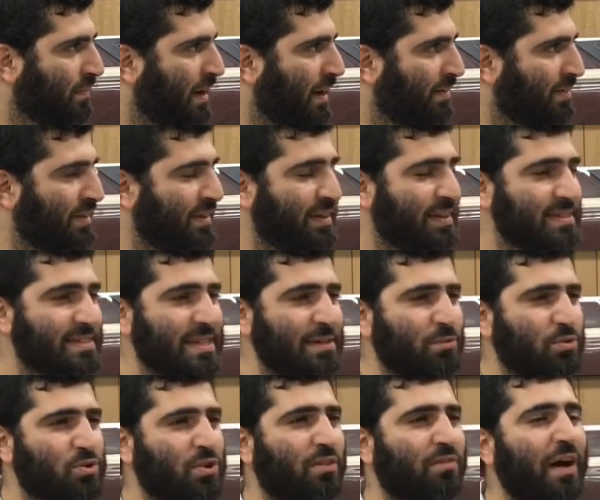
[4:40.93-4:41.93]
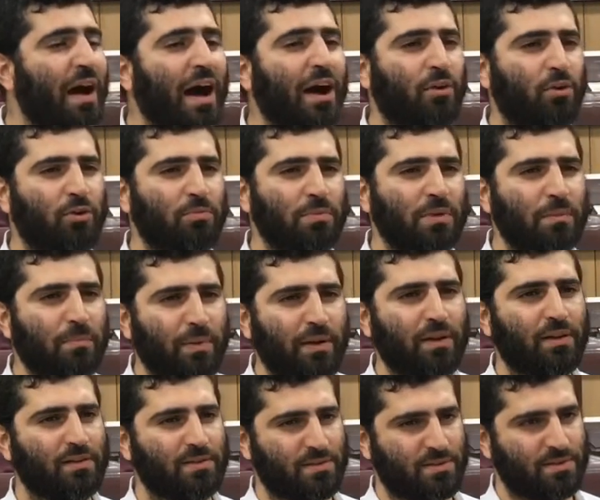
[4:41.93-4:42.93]
I think his name was of Aaron
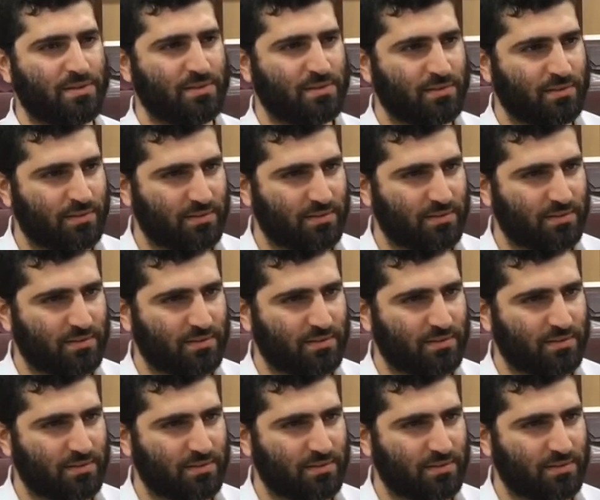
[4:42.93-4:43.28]
Mibels.